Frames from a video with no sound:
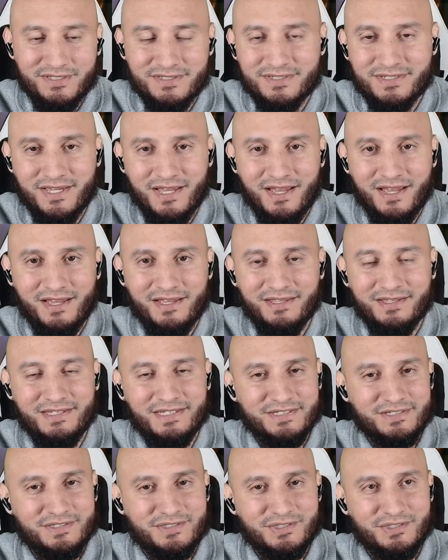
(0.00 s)
guy
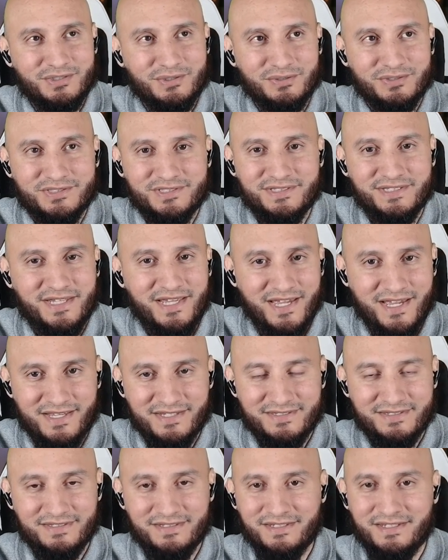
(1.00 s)
is just
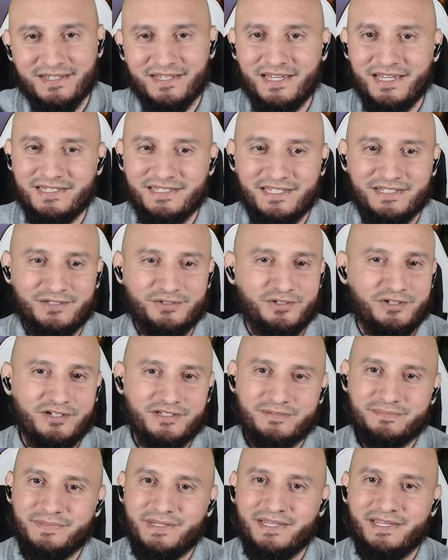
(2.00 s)
nasty, and
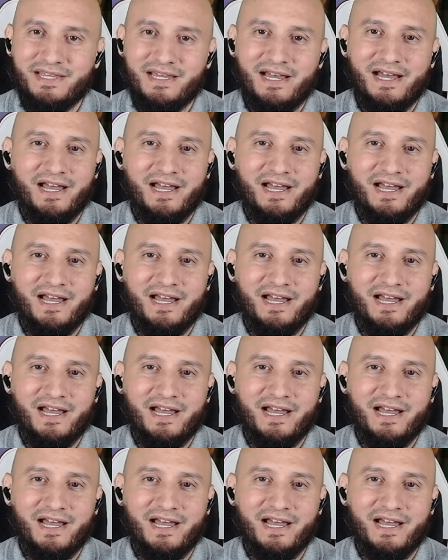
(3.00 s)
trust me,